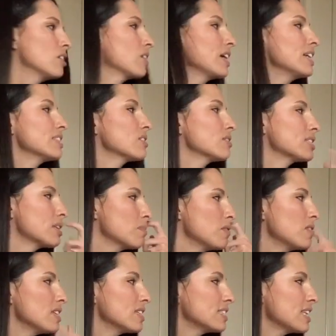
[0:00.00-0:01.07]
Okay, so some
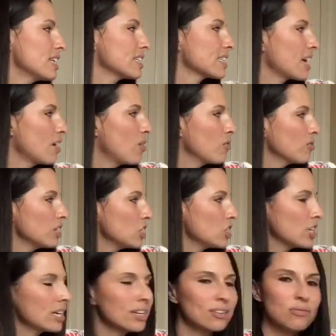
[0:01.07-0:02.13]
of these things I only
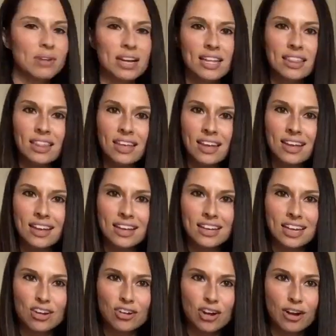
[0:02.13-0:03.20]
shared with
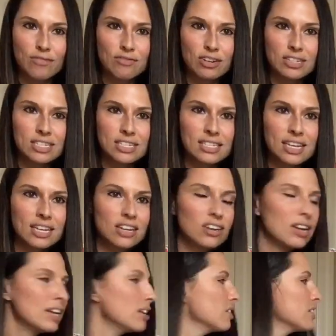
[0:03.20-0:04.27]
kindergarten, first, and second
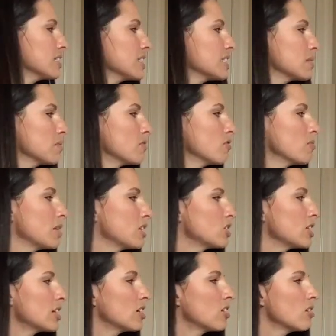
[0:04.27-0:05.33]
graders, and some of them I
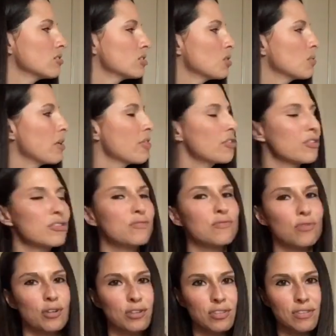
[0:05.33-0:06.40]
shared also with third and
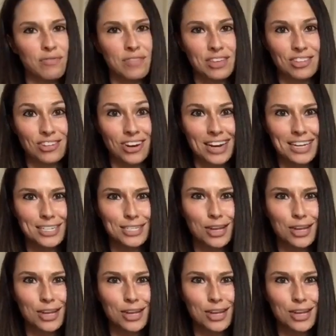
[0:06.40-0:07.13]
fourth and fifth grade.